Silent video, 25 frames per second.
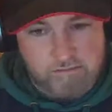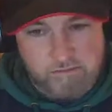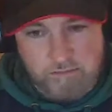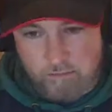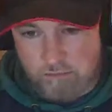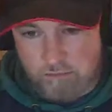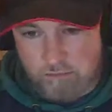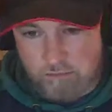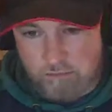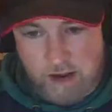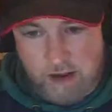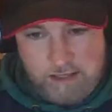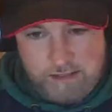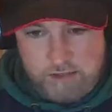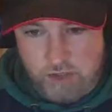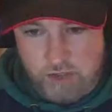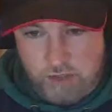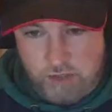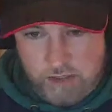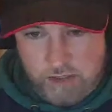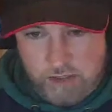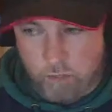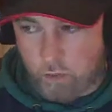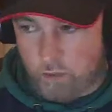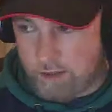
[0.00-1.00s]
write on
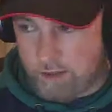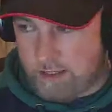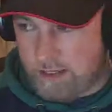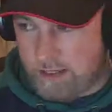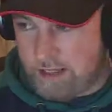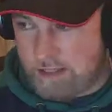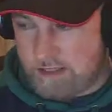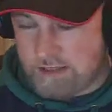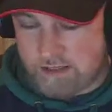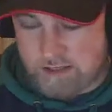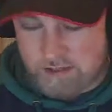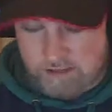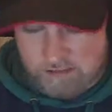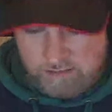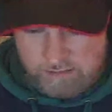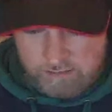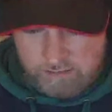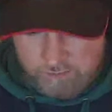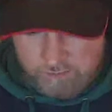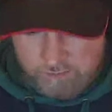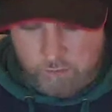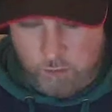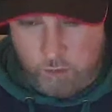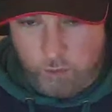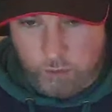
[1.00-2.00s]
it what it is,
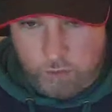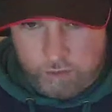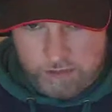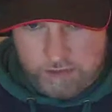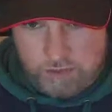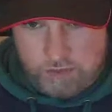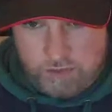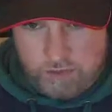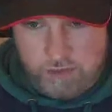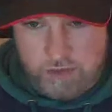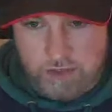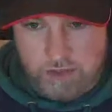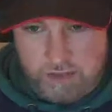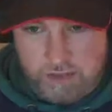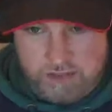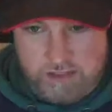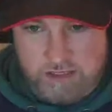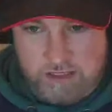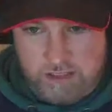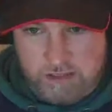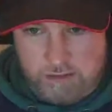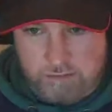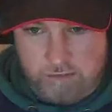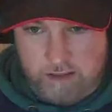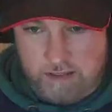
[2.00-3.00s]
fold it so you can see
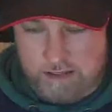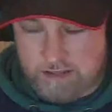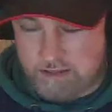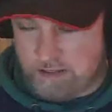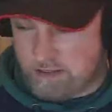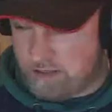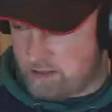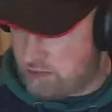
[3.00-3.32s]
the writing.